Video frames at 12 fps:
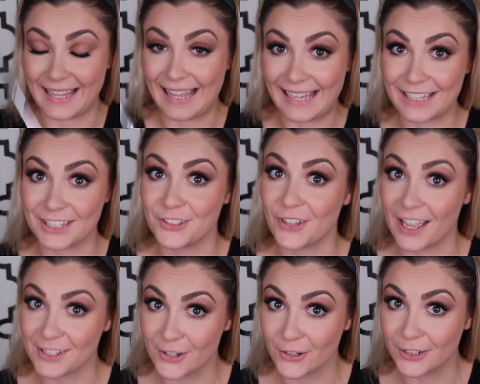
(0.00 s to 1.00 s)
And you
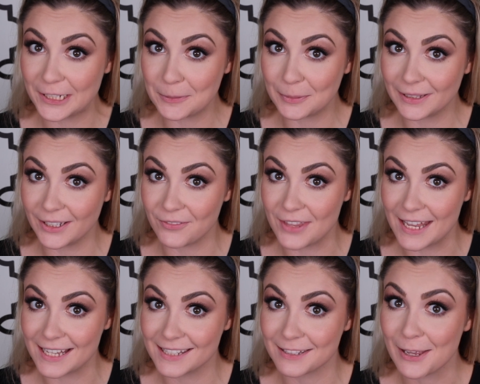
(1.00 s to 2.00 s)
guys aren't gonna believe
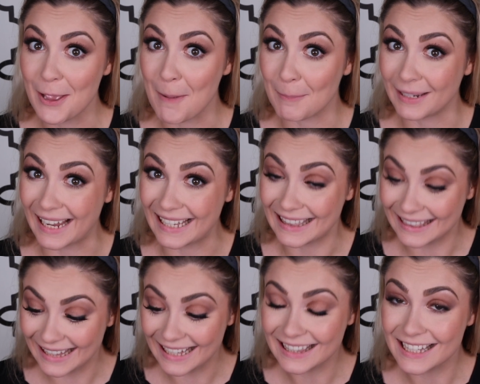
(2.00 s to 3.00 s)
this, but I
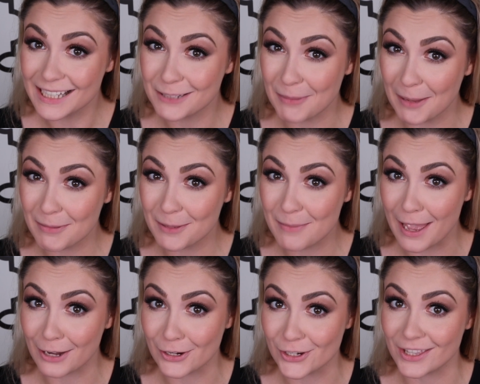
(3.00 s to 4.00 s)
think this may be
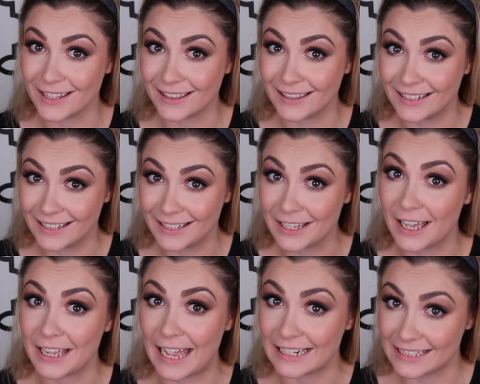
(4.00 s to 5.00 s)
better than the
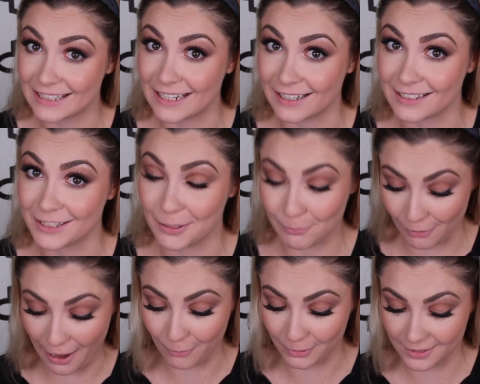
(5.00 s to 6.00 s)
Anastasia
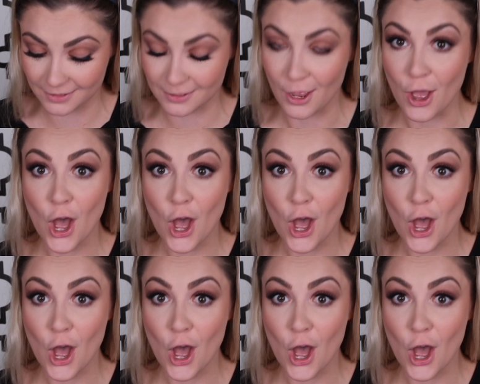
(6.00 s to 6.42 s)
Brow Wiz.